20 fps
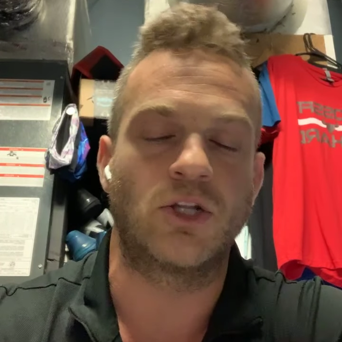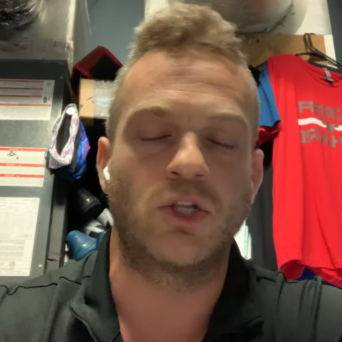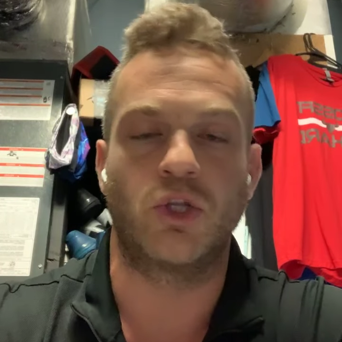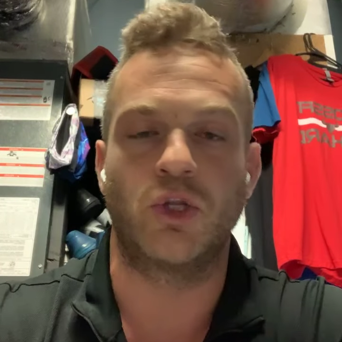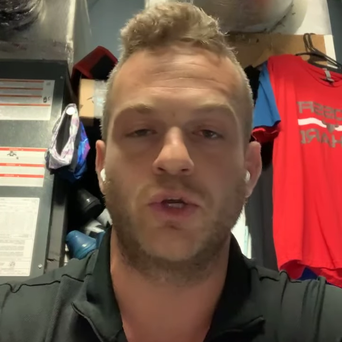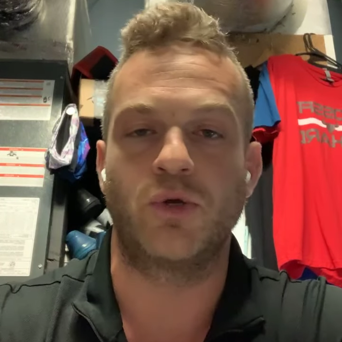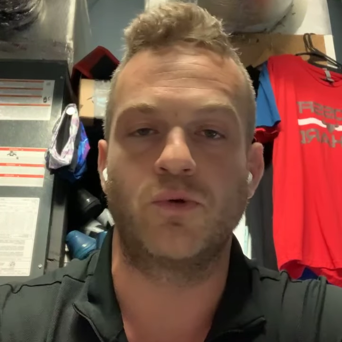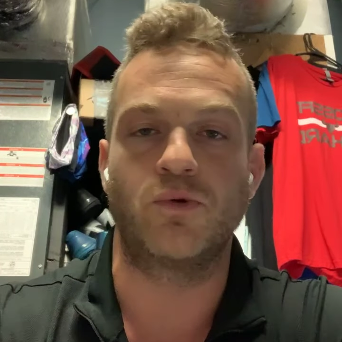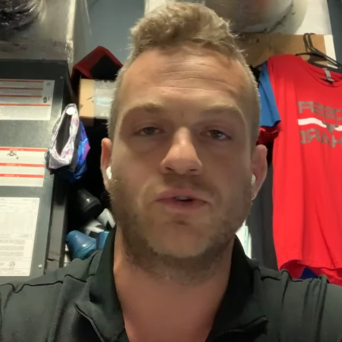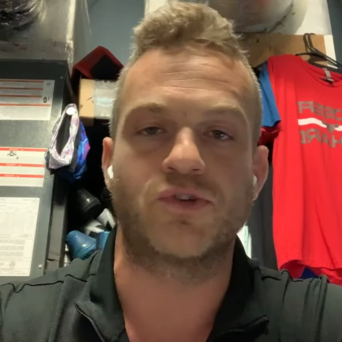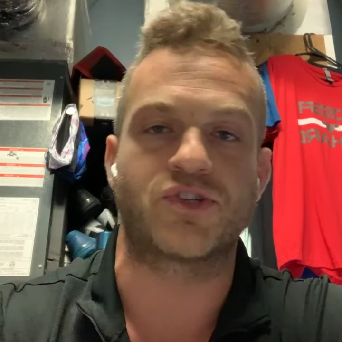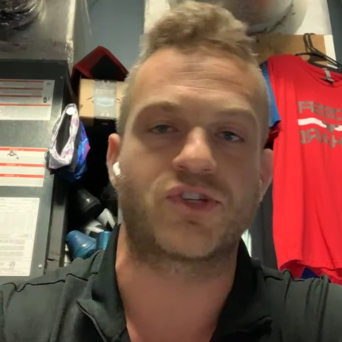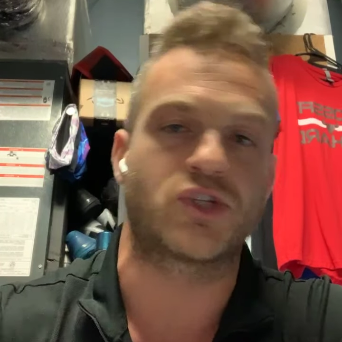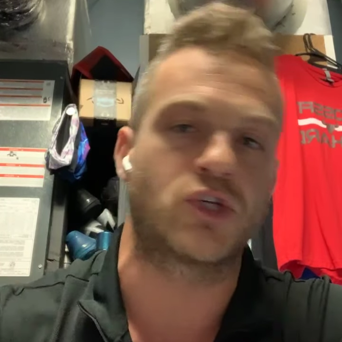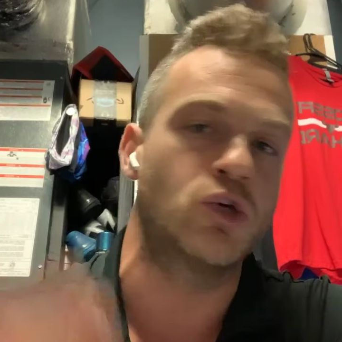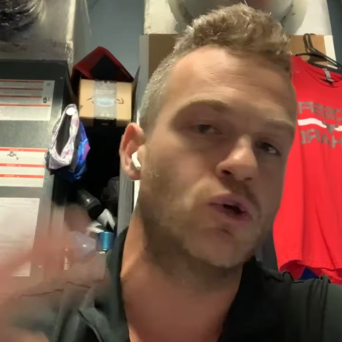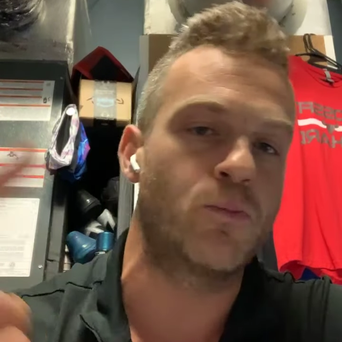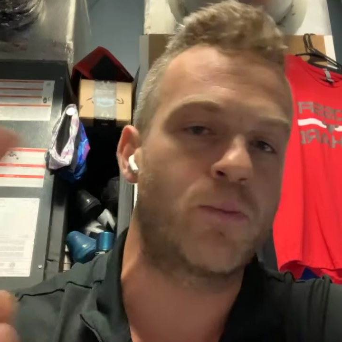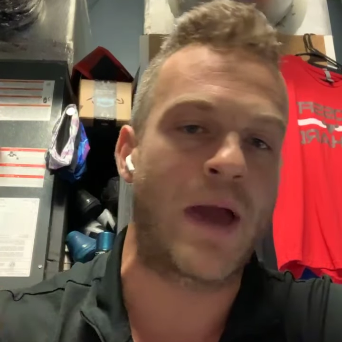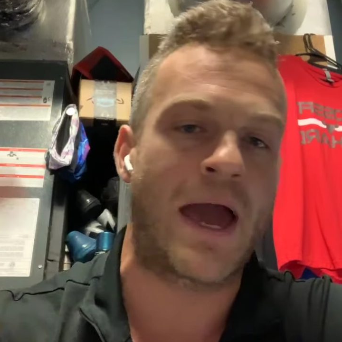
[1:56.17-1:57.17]
lose
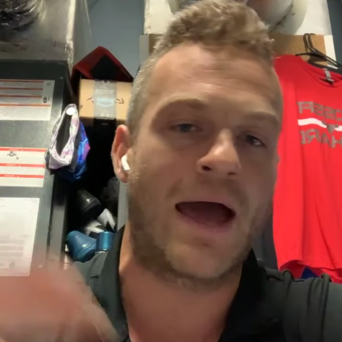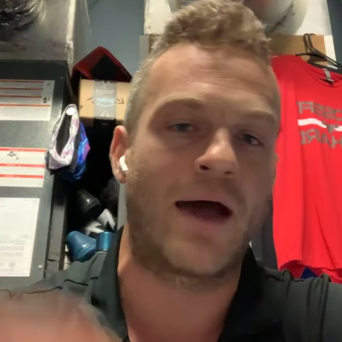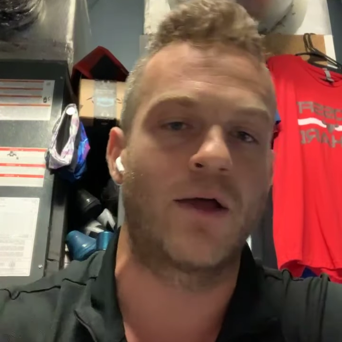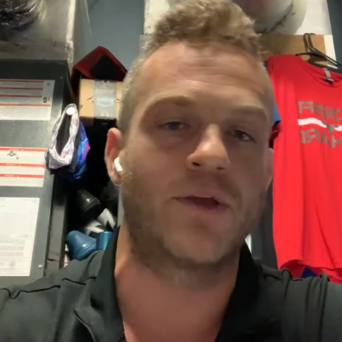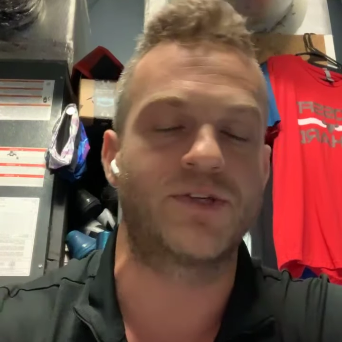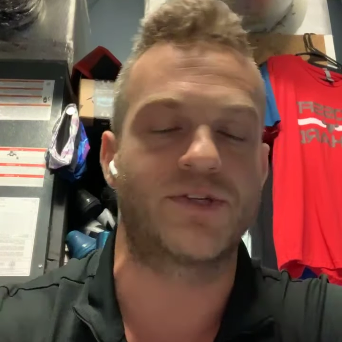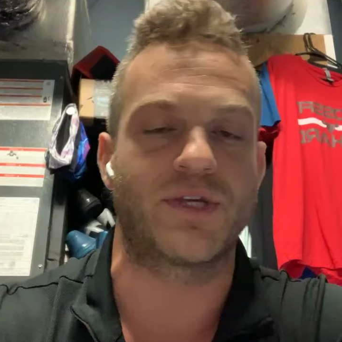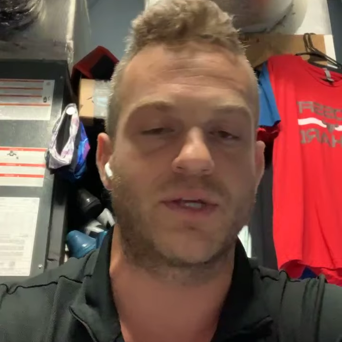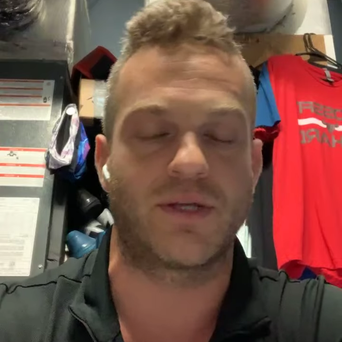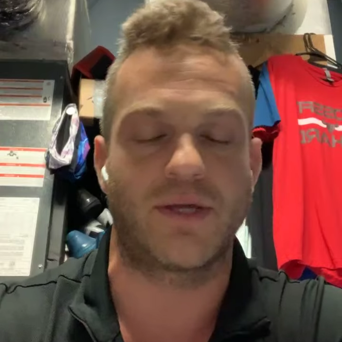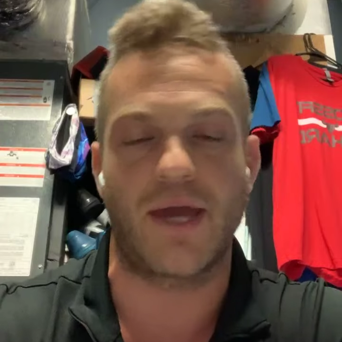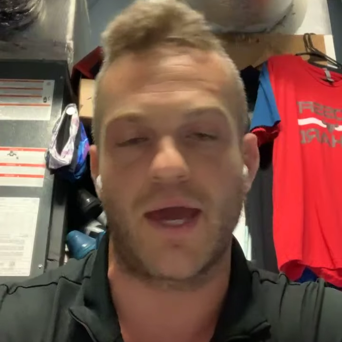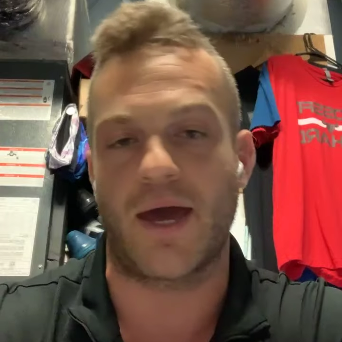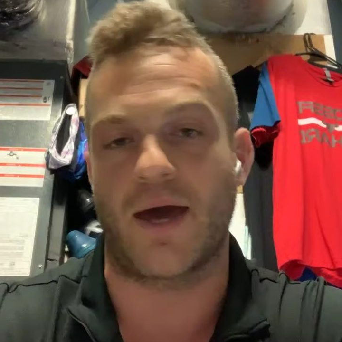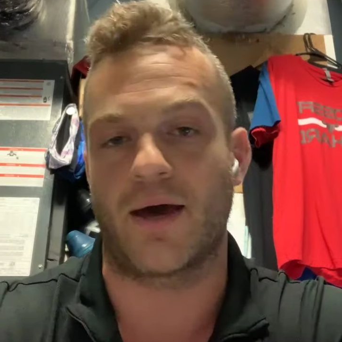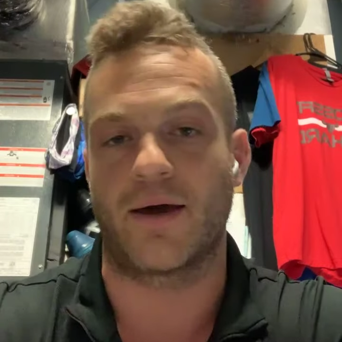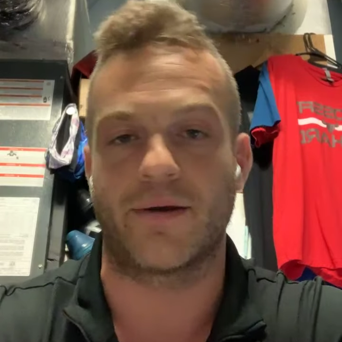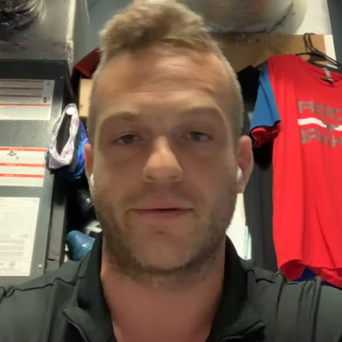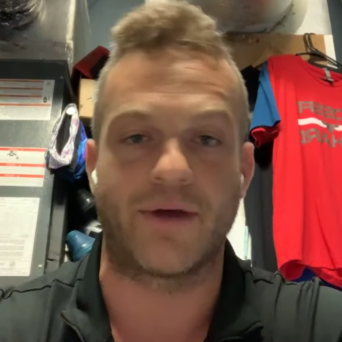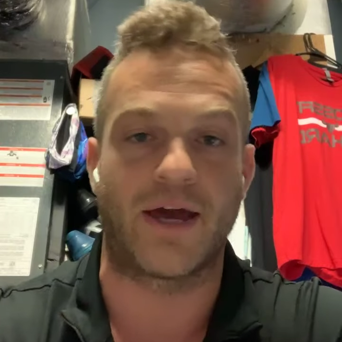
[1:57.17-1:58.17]
2 pounds, and yeah,